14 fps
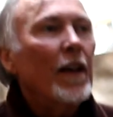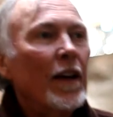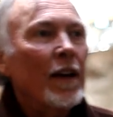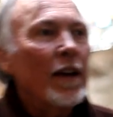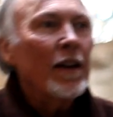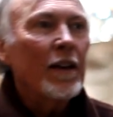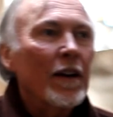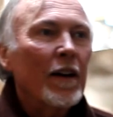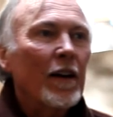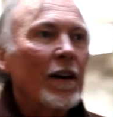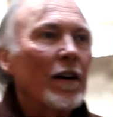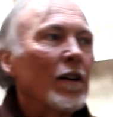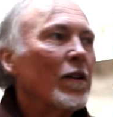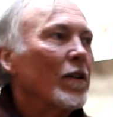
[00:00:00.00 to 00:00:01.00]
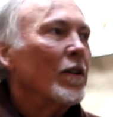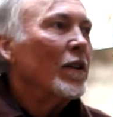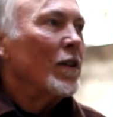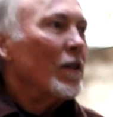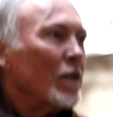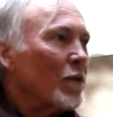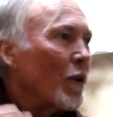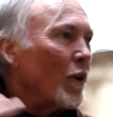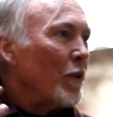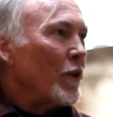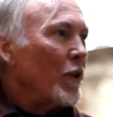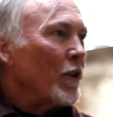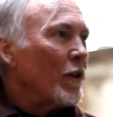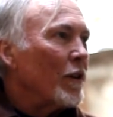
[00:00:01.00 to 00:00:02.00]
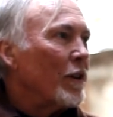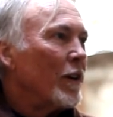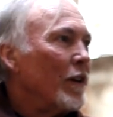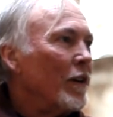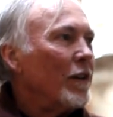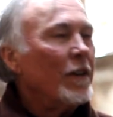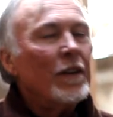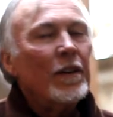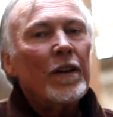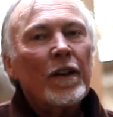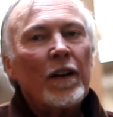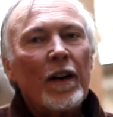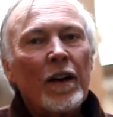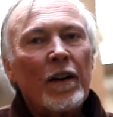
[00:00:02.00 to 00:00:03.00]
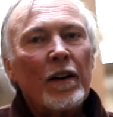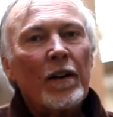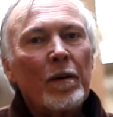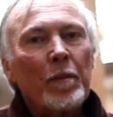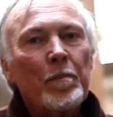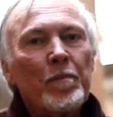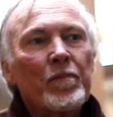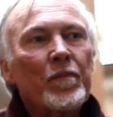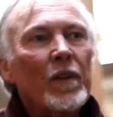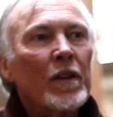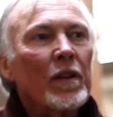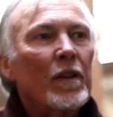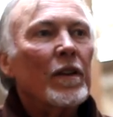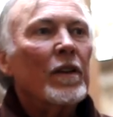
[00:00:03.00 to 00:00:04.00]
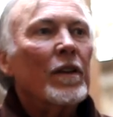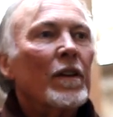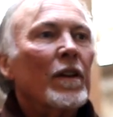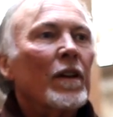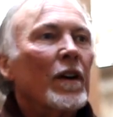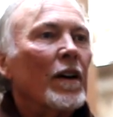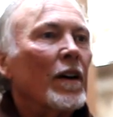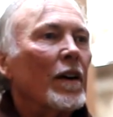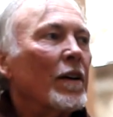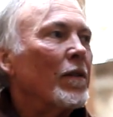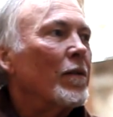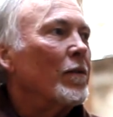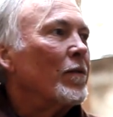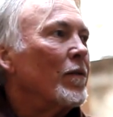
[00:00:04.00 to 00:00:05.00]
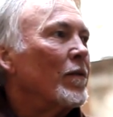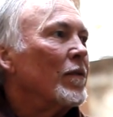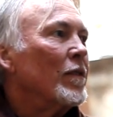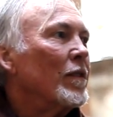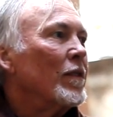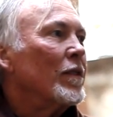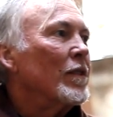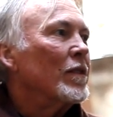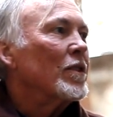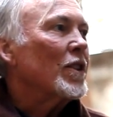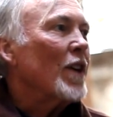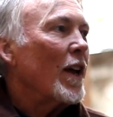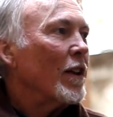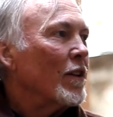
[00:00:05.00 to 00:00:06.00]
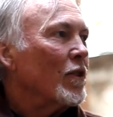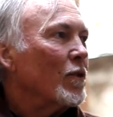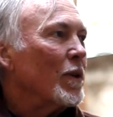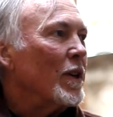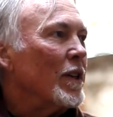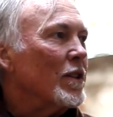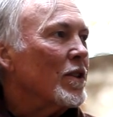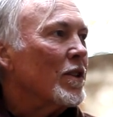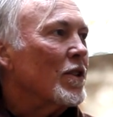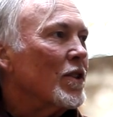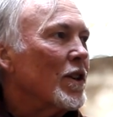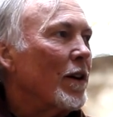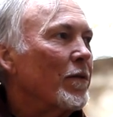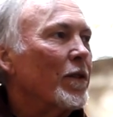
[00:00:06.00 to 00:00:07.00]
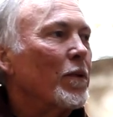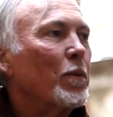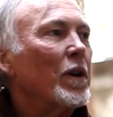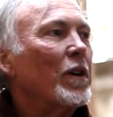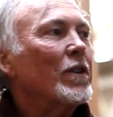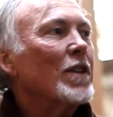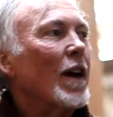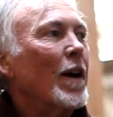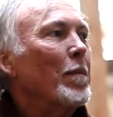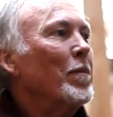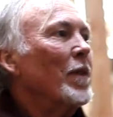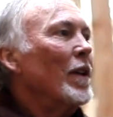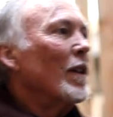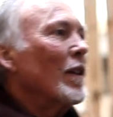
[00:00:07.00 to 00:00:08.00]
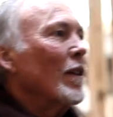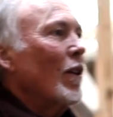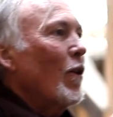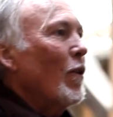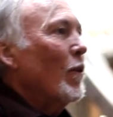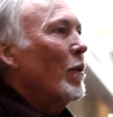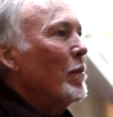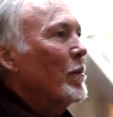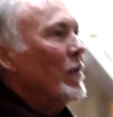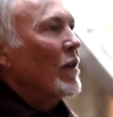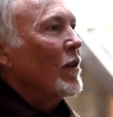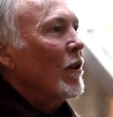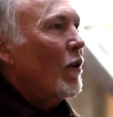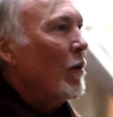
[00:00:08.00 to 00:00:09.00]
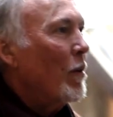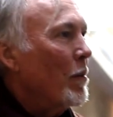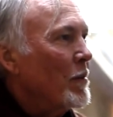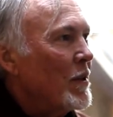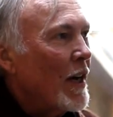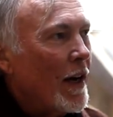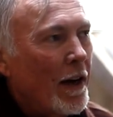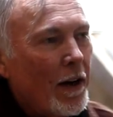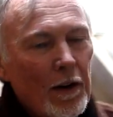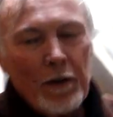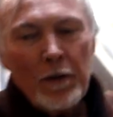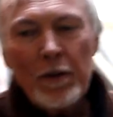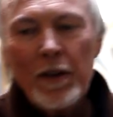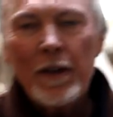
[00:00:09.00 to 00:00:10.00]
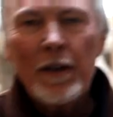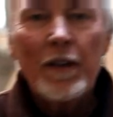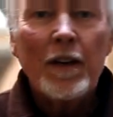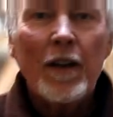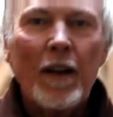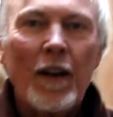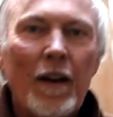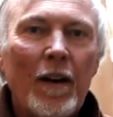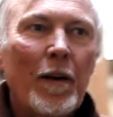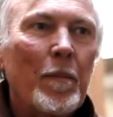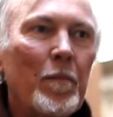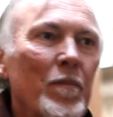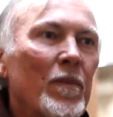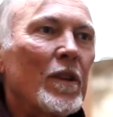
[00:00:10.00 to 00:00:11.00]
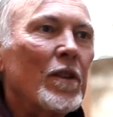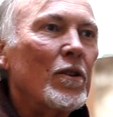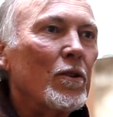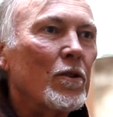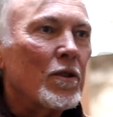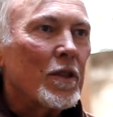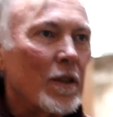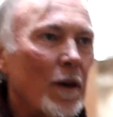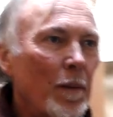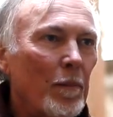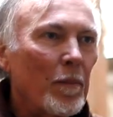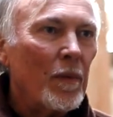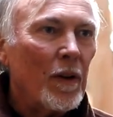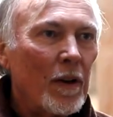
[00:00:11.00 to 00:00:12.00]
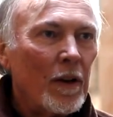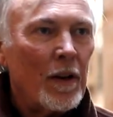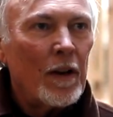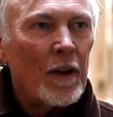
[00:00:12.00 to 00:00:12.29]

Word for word: and uh, grow your um, uh, salad greens and stuff in the wintertime. Lower them, lower them down. Um, use some